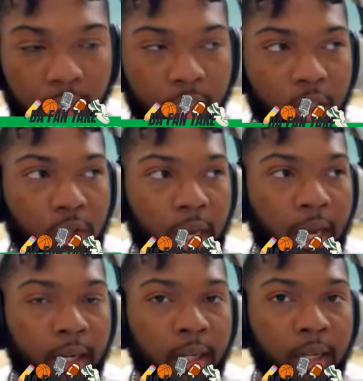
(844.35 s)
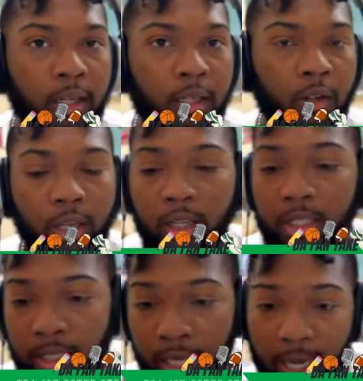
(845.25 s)
And then you got on the other
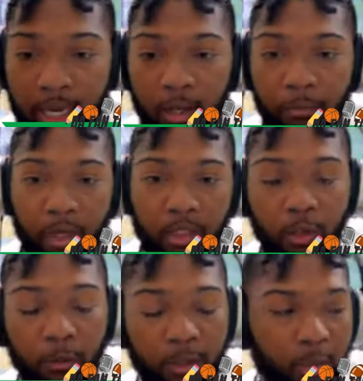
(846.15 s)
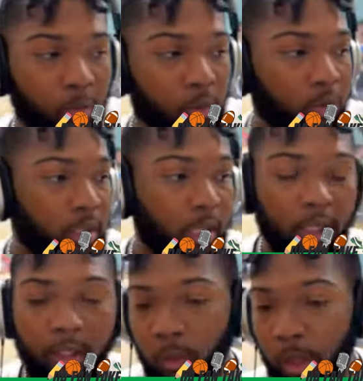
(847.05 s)
side Minnesota Timberwolves
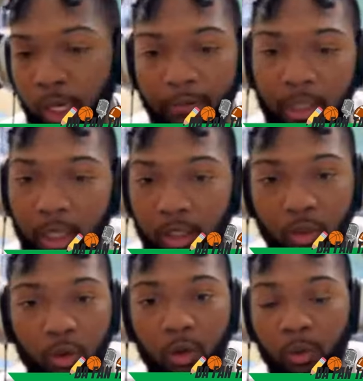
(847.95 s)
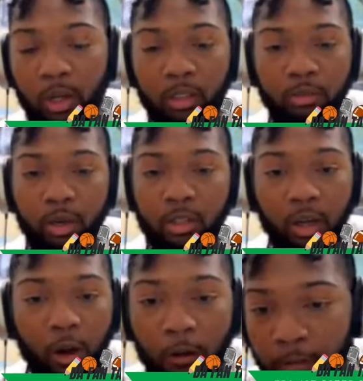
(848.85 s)
team where everything is going well as far as
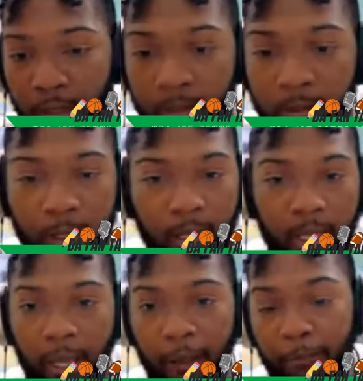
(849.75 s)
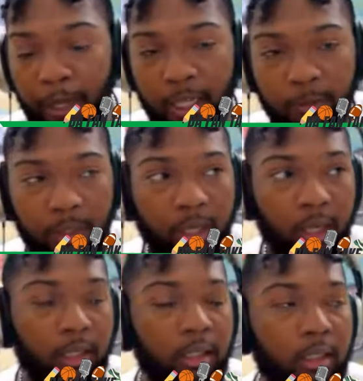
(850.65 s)
offense. And man's been
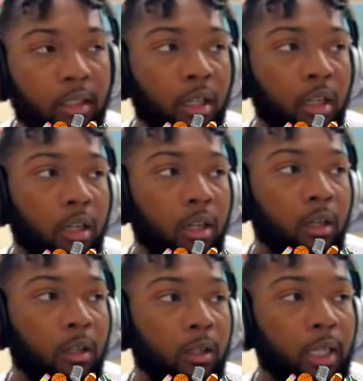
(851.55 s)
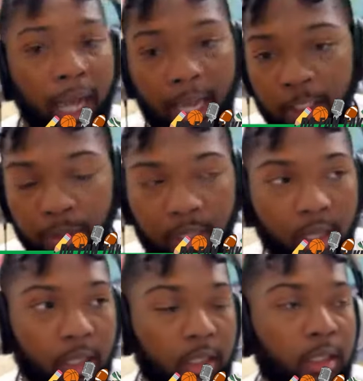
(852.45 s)
killing it. Uh, KAT's been
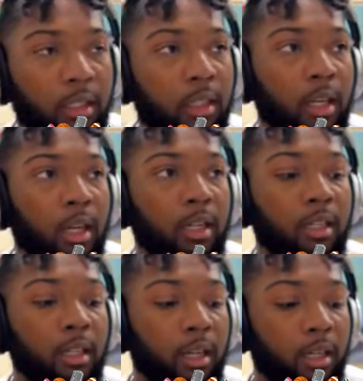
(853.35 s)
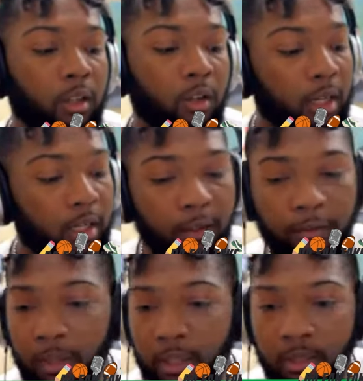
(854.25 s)
killing it. And then on their
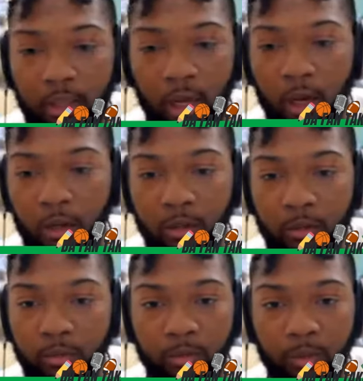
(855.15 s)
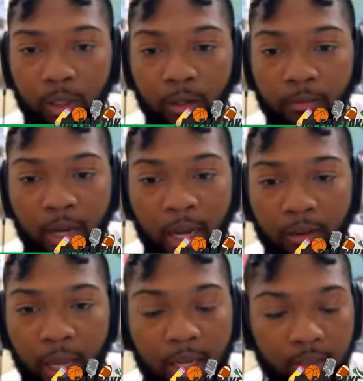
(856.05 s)
defense, all uh,
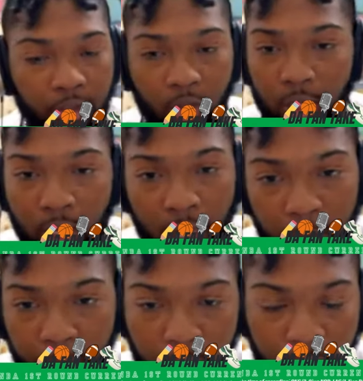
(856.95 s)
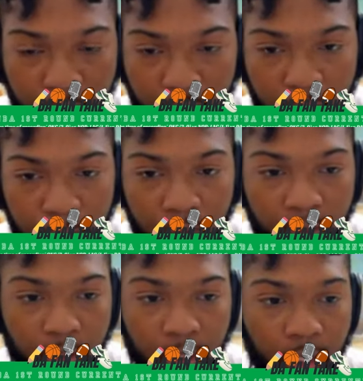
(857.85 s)
five guys in starting lineup have just
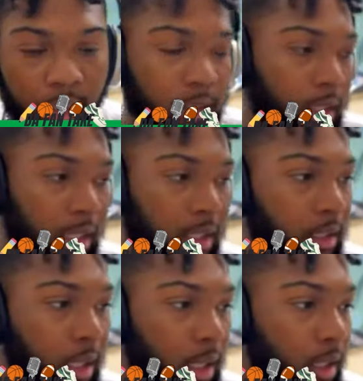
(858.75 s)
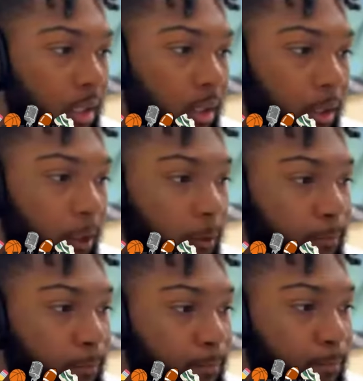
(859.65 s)
been killing it. And um,
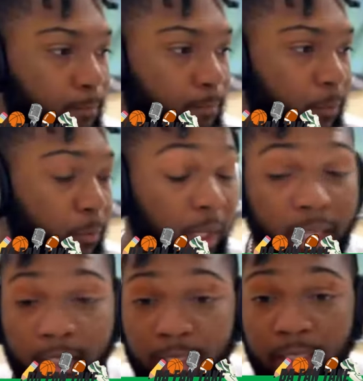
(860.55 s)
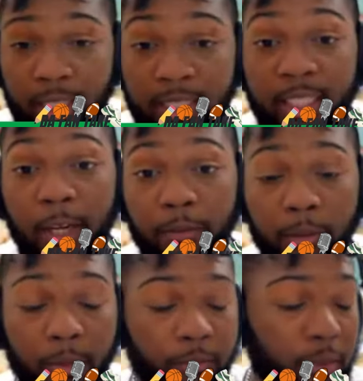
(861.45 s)
Phoenix has, has definitely
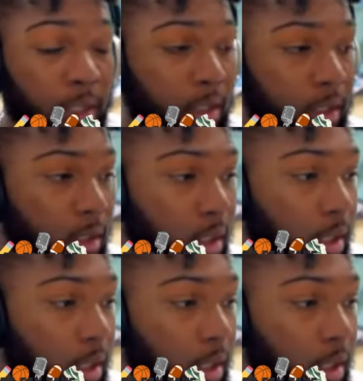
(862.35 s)
been feeling it.